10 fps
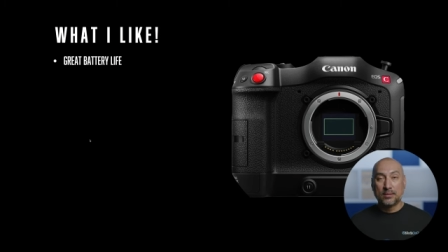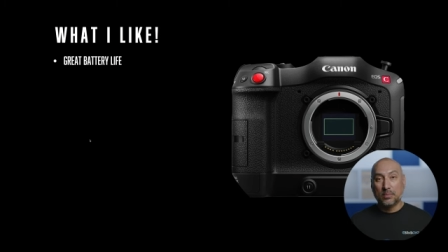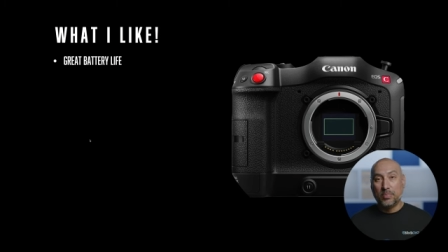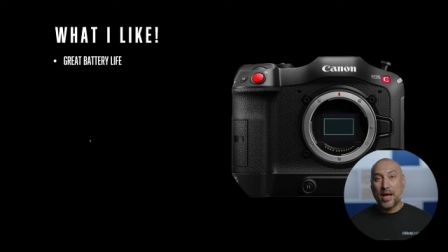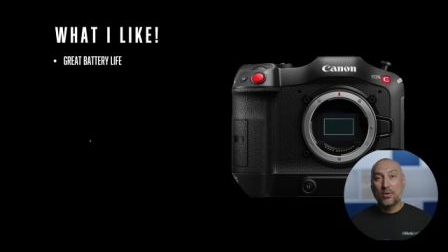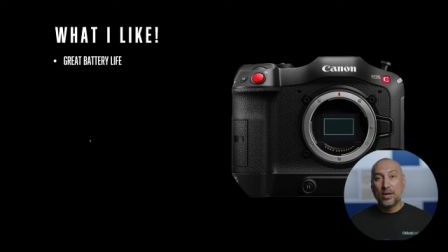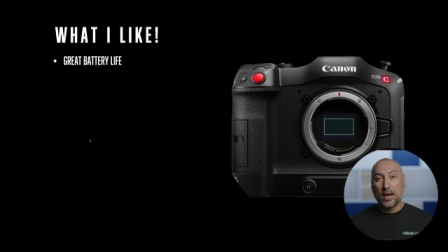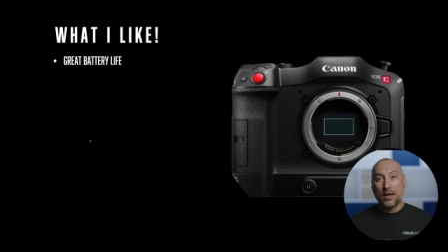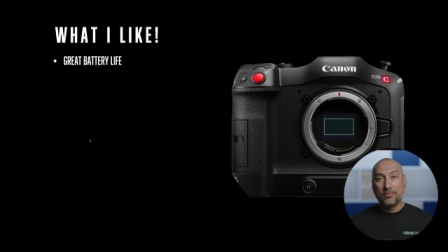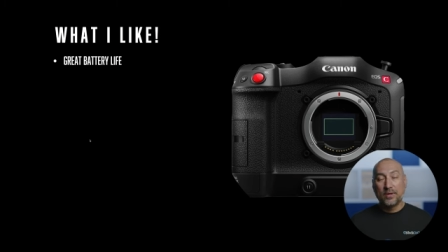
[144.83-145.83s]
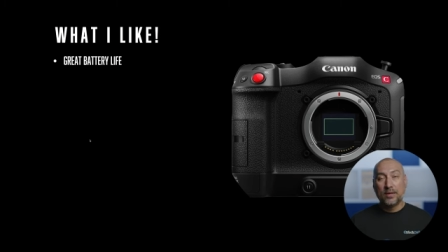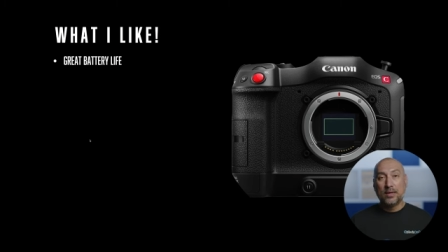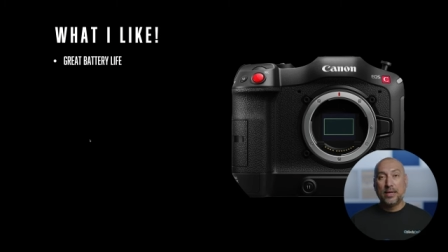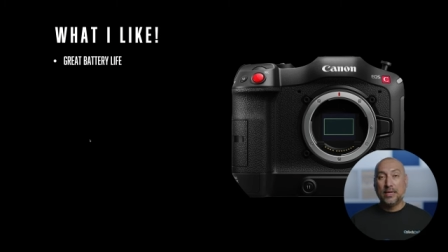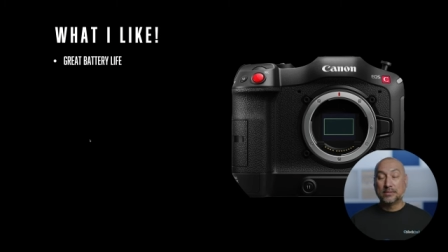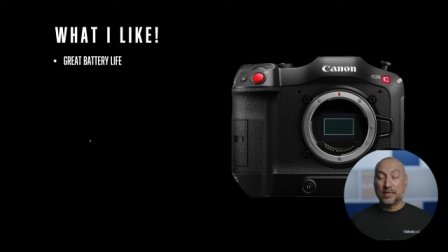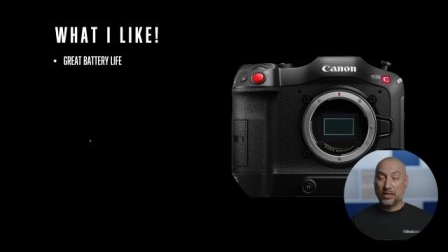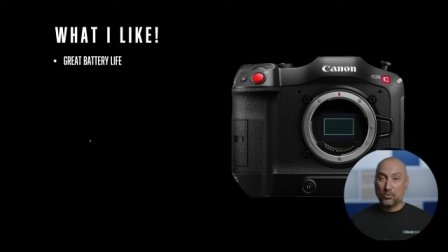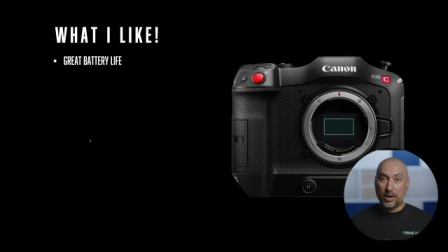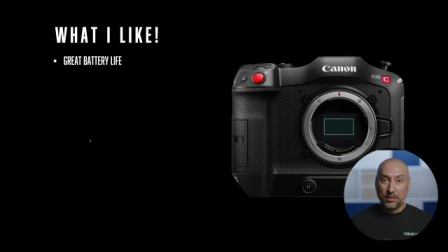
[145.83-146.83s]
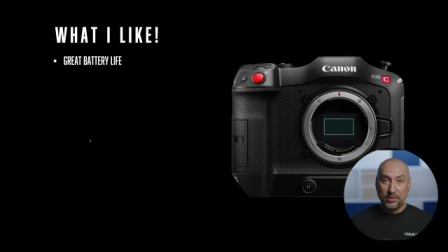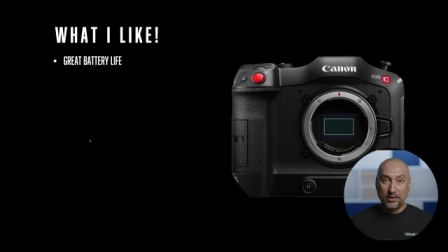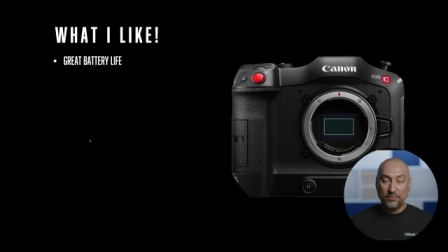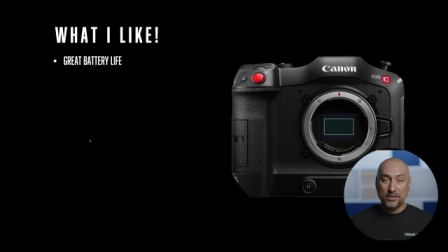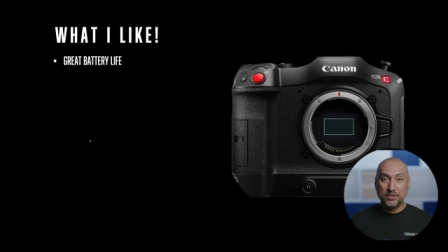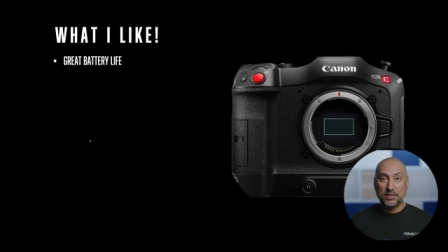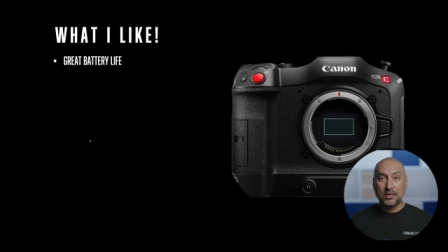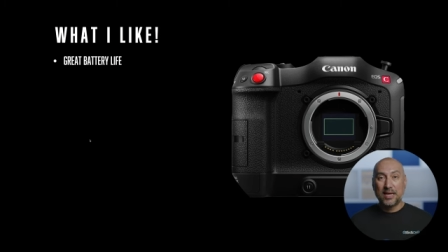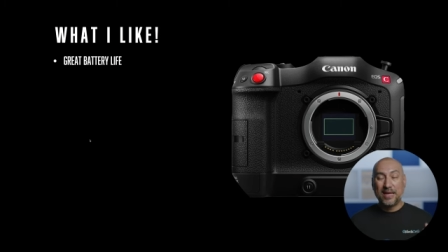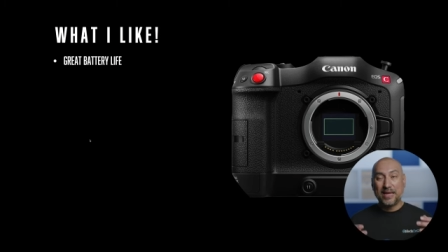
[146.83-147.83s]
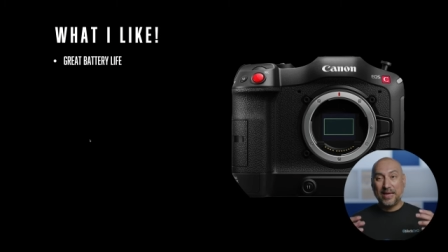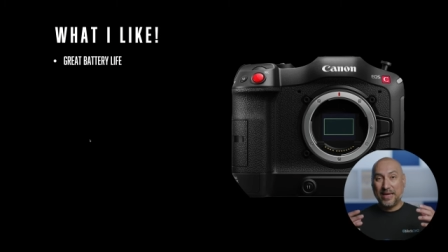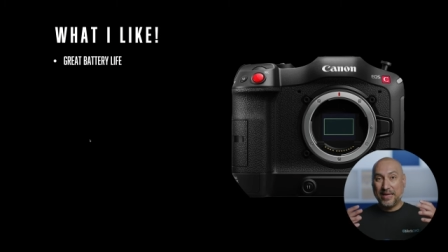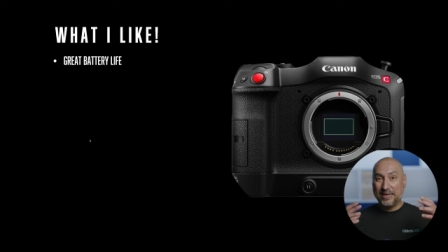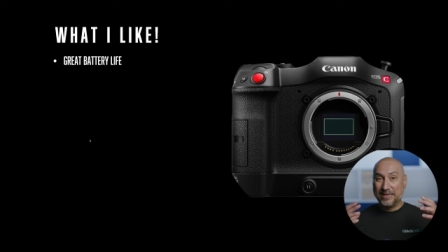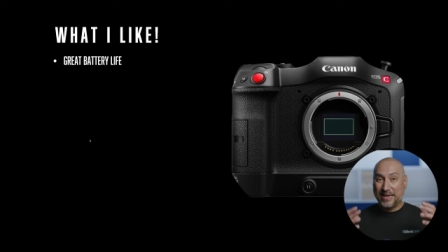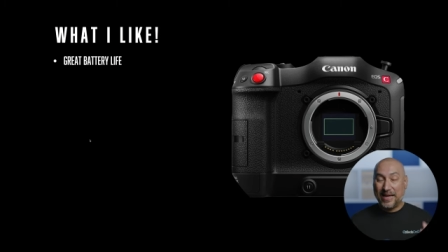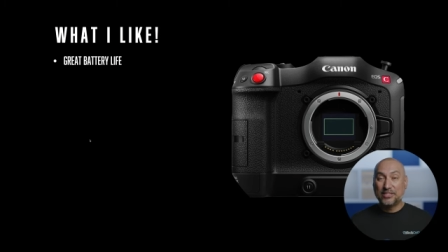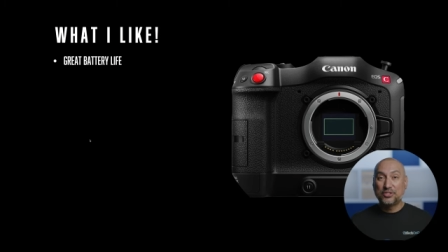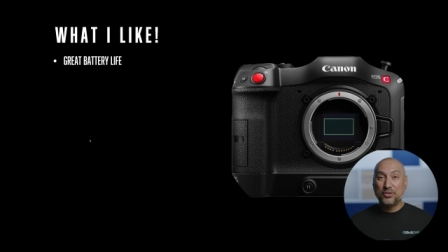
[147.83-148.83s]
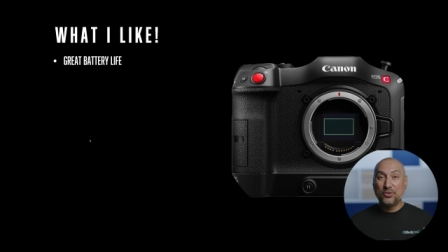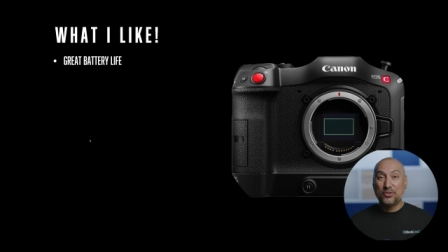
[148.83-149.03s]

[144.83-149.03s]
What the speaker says: The battery life is incredibly efficient. It gets you